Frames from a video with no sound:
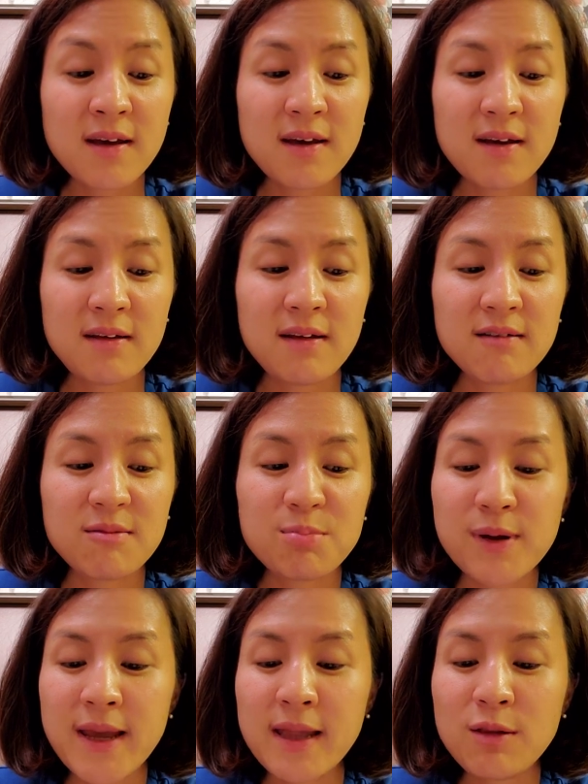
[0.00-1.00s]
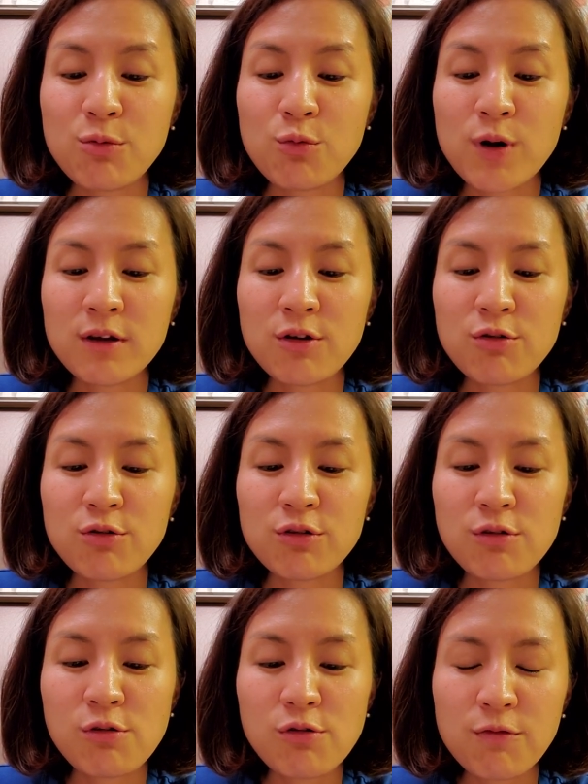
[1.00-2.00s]
and explain what you
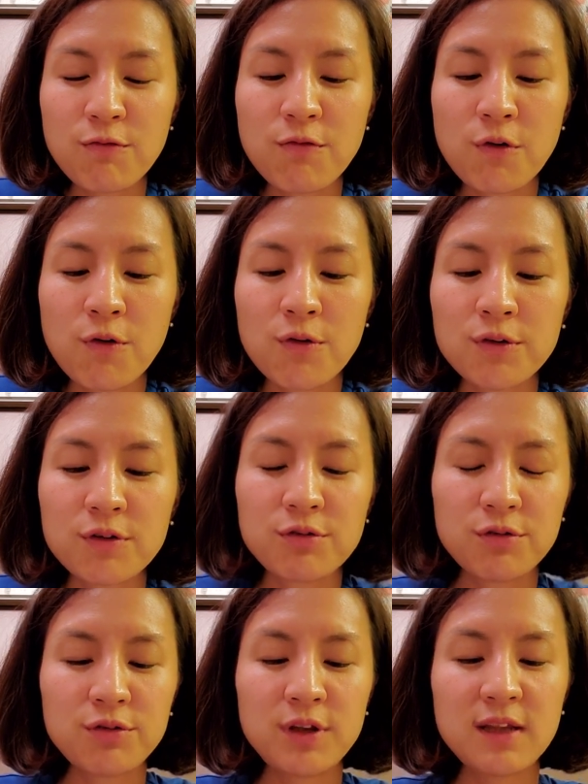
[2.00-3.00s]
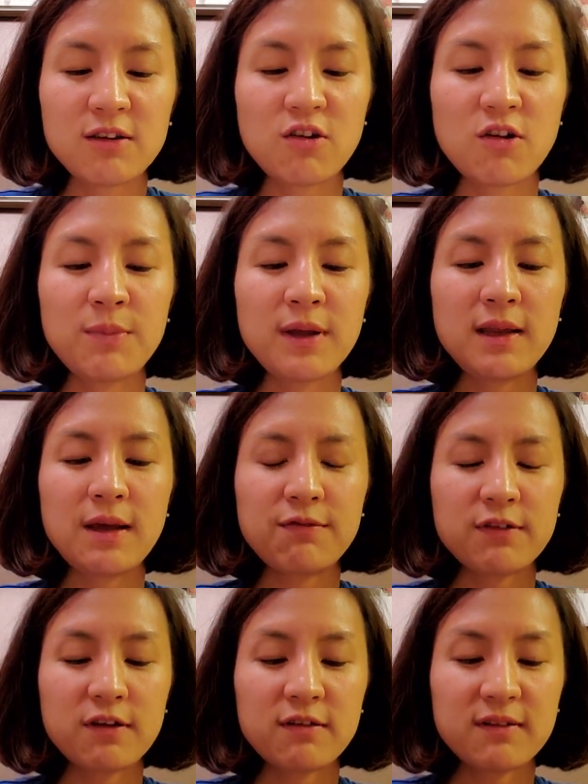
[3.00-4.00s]
would look for to determine
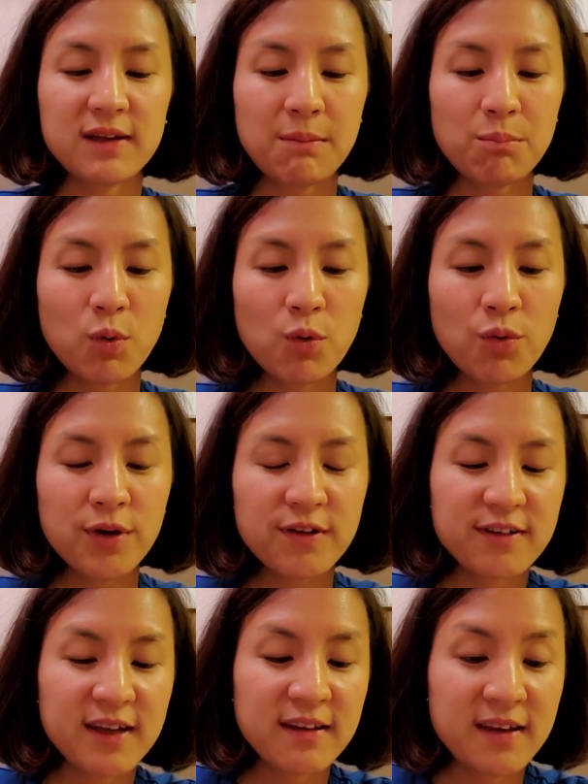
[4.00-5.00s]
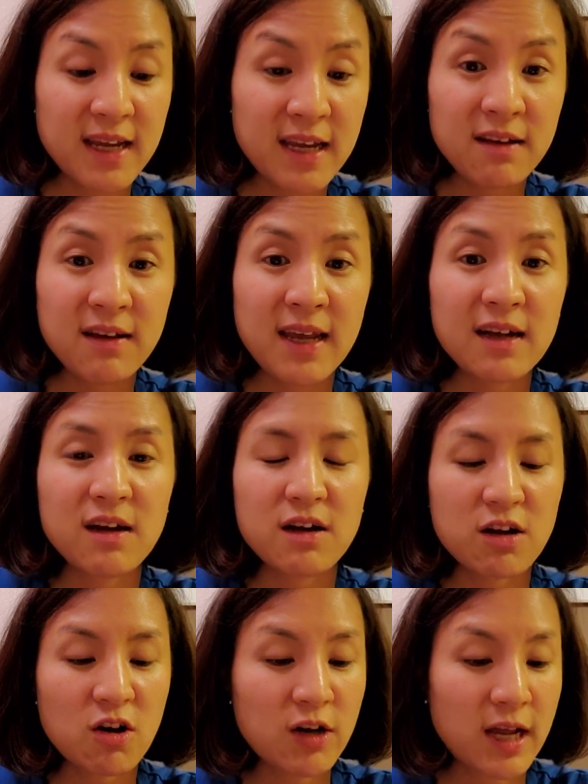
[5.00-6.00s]
if the sample is indeed a
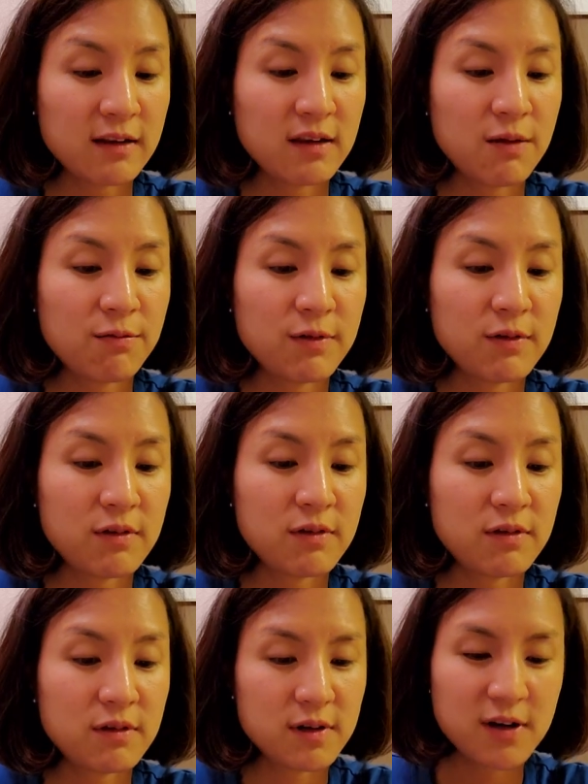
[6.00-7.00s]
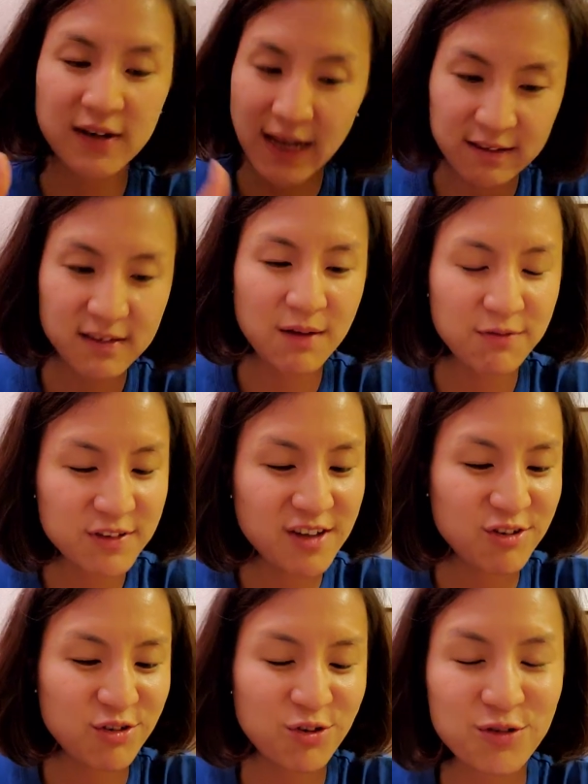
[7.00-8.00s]
connective
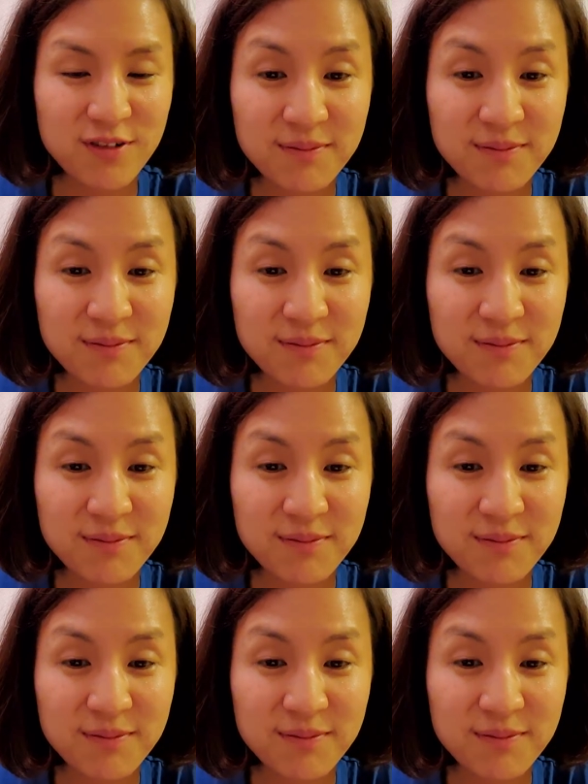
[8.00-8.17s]
tissue.